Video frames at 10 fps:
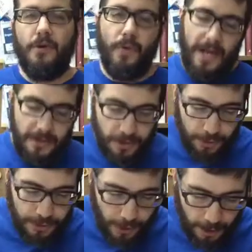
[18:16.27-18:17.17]
Right? And so
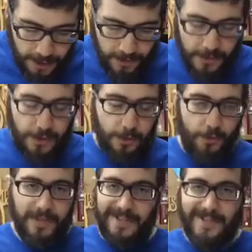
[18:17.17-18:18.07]
starting in verse
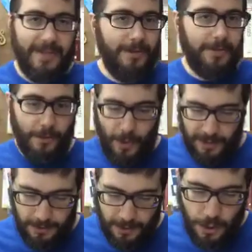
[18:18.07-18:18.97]
31 is a series of
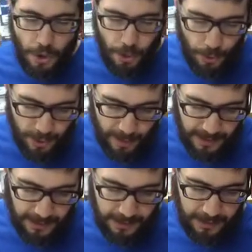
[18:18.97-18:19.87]
questions. Who can
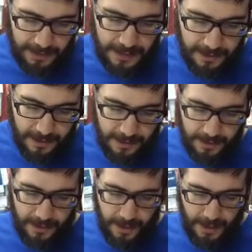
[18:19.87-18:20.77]
be against us?